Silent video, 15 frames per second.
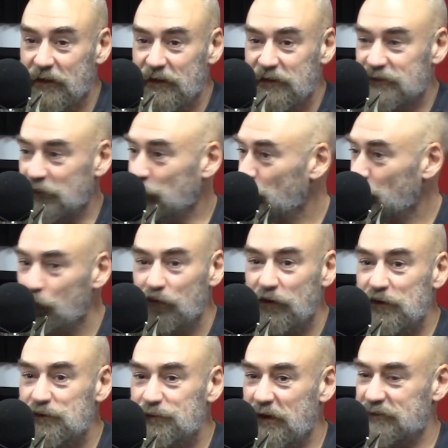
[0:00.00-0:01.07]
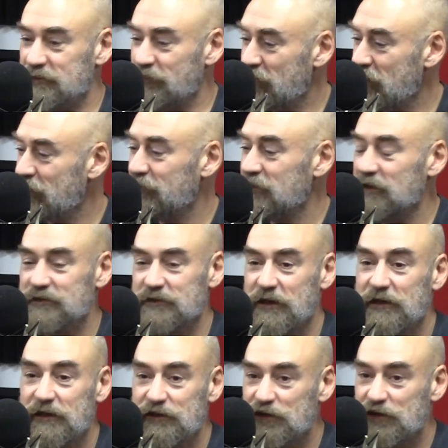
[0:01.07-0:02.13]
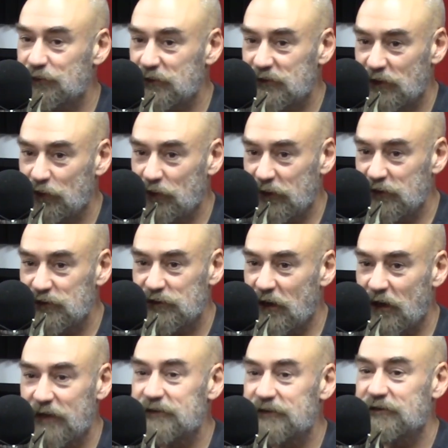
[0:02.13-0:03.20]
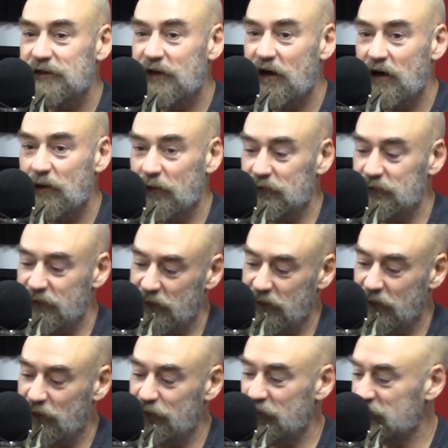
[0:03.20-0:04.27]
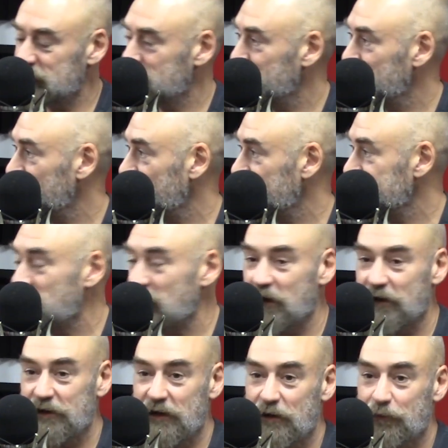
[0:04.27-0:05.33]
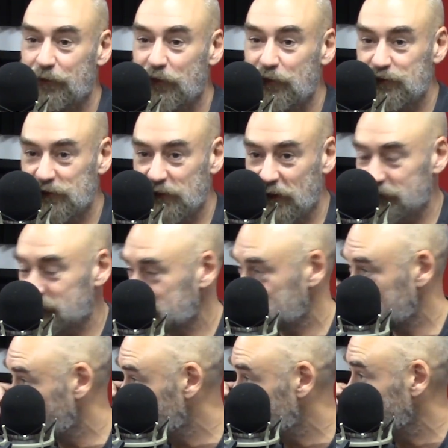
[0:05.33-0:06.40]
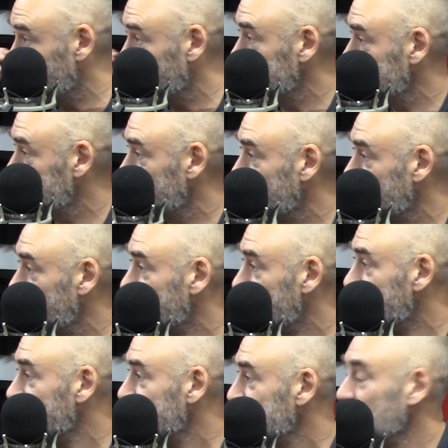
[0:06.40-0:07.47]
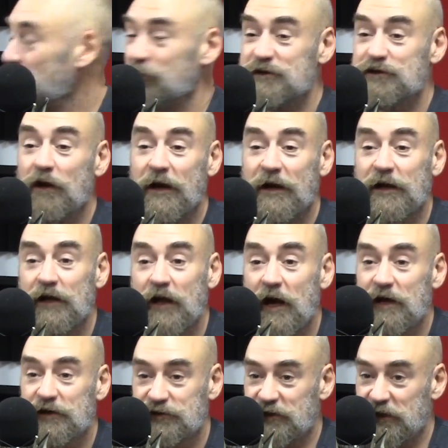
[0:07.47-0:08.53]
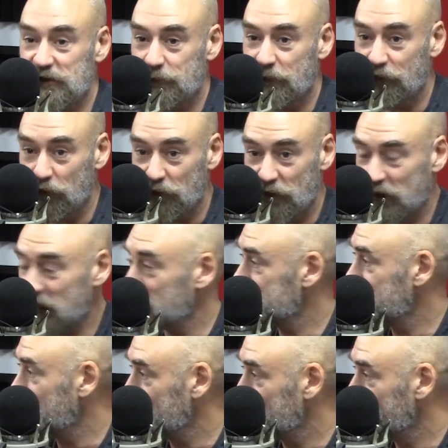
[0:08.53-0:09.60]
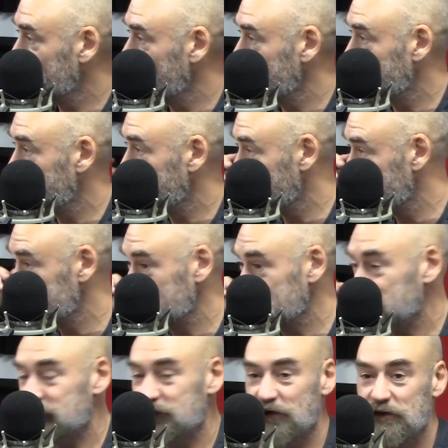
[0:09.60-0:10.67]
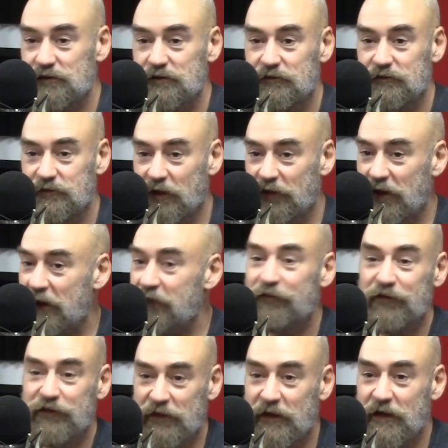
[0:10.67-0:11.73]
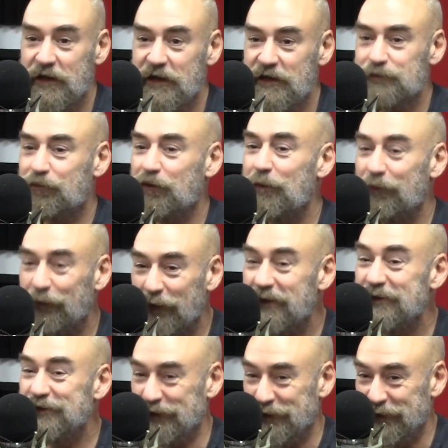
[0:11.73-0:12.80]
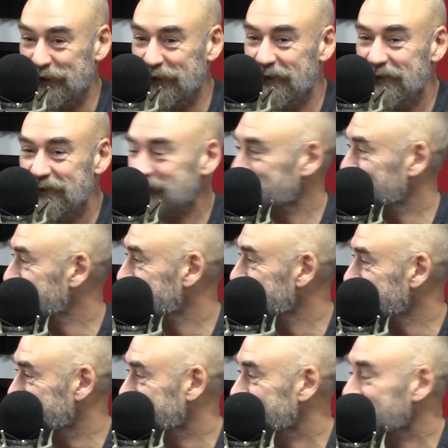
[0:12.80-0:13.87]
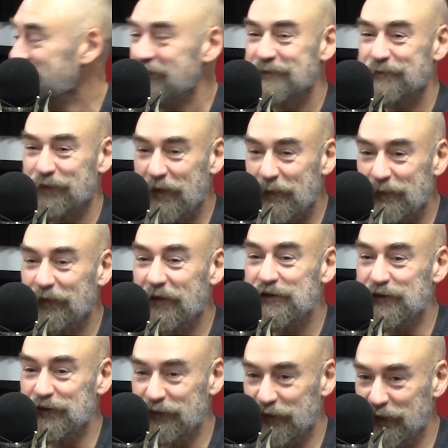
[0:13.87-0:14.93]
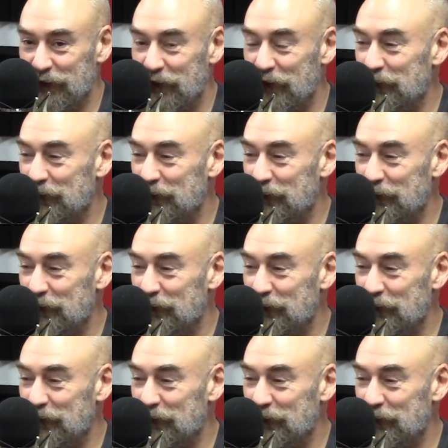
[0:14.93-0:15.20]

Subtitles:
He's done all those bits, and there he is. And he can just be and he just icy calm. Goes, there you go. There's the ball. There's me. I'm now approaching it and stroking it into the net. It's not like a last ditch before the last tackle flies in. He's just done everything. His preparation. Do you know what I mean? His preparation for the goal.